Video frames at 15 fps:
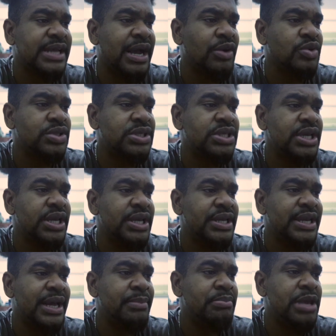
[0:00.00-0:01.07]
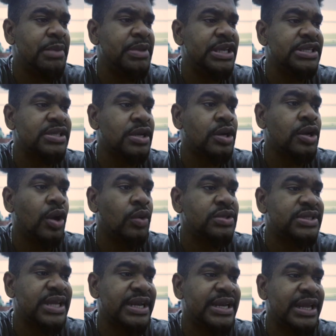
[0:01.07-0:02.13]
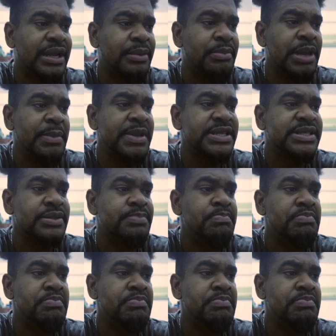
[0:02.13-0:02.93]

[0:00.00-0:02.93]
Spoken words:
I was saying that maybe it's the clouds that there. Maybe it's,